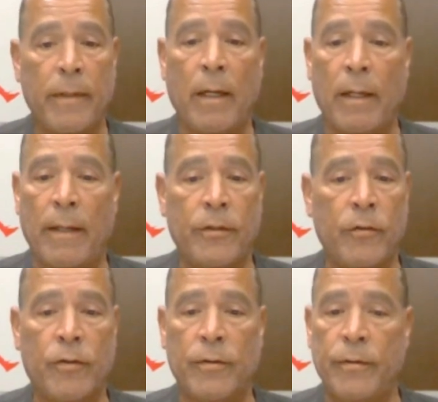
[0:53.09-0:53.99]

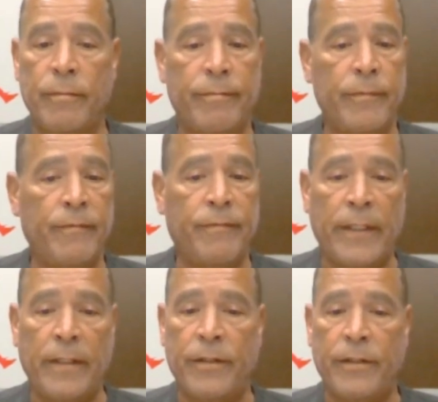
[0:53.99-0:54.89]
You
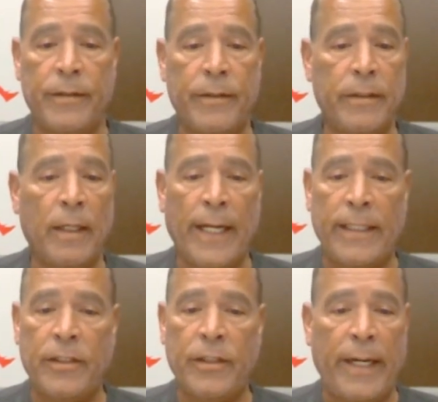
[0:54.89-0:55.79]
finish the
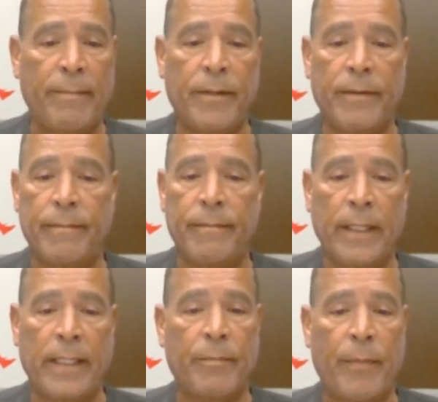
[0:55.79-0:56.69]
last chapter,
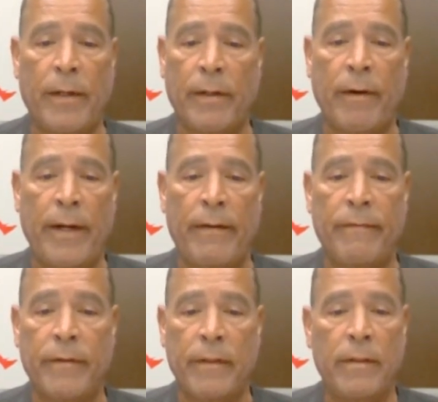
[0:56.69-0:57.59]
last
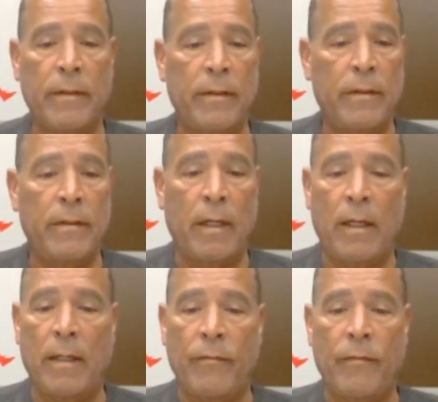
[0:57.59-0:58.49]
paragraph,
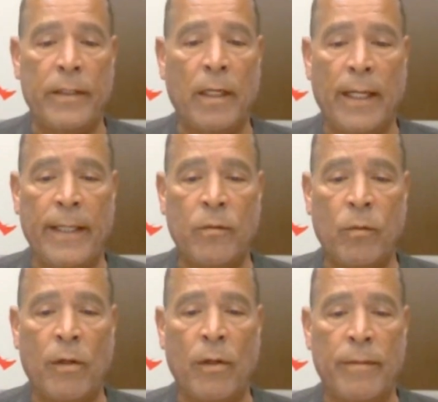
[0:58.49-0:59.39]
read the last
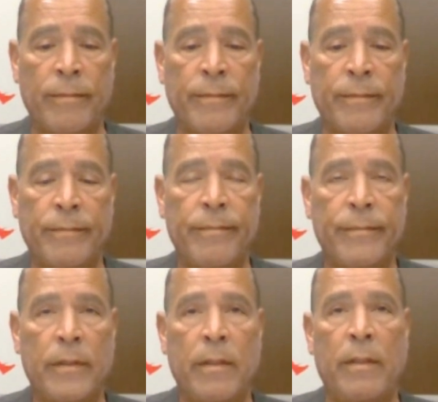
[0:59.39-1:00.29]
word,
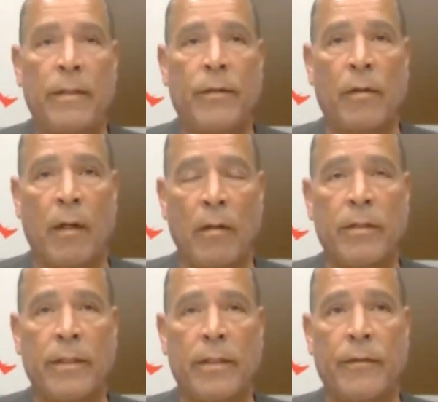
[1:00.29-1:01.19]
you
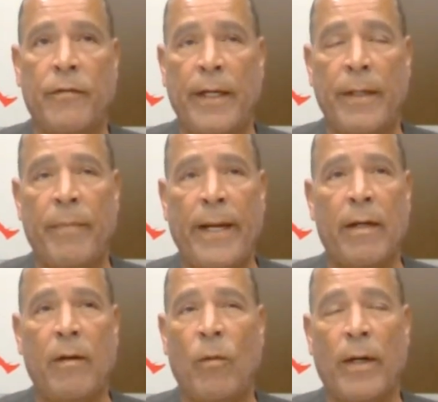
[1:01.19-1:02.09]
close it, you think
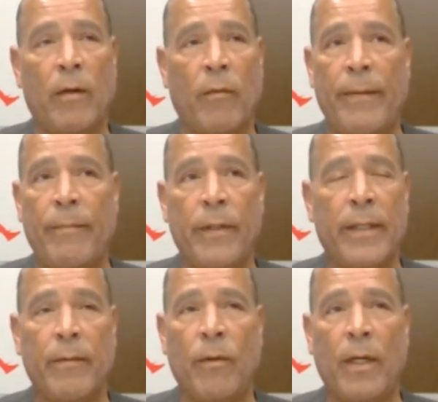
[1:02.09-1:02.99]
back on what a great
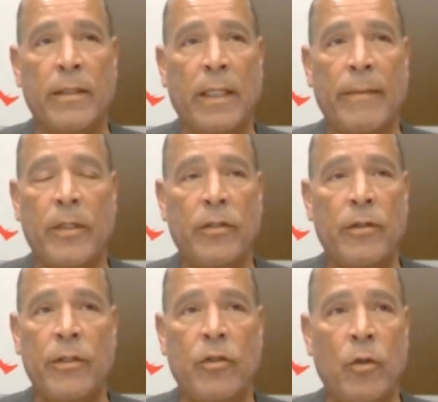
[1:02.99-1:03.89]
book it was, how much you